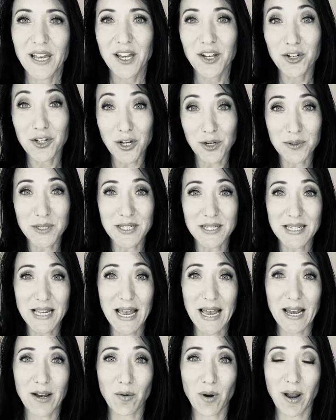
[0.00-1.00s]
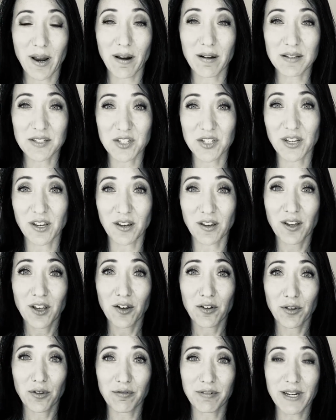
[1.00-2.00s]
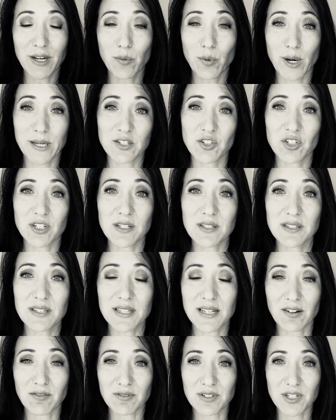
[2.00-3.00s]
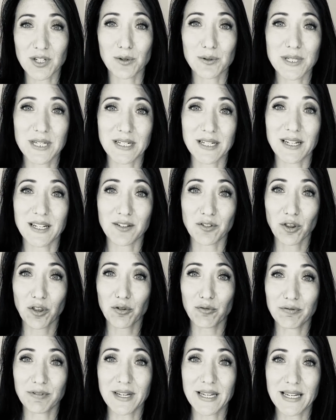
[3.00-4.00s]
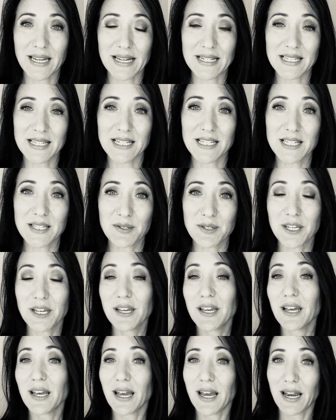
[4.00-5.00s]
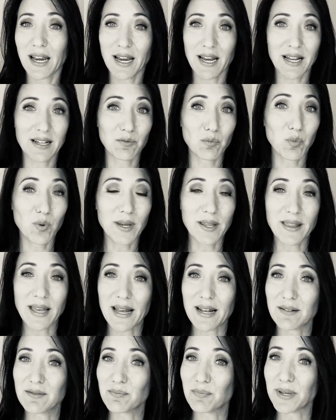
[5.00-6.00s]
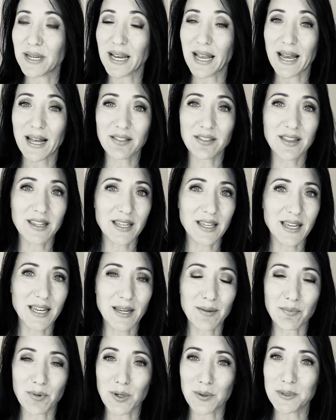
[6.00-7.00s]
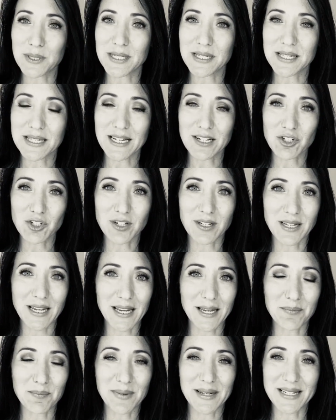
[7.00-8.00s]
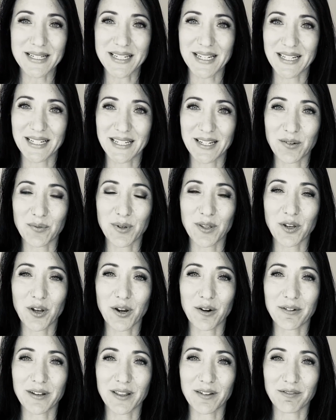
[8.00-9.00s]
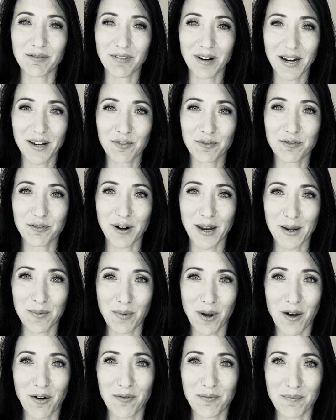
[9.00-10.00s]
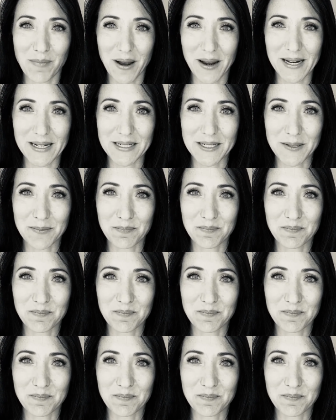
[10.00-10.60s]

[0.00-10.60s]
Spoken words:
Notice how I asked her 3 questions that resulted in 3 yeses, and we then began the hypnosis session immediately with her in the right frame of mind.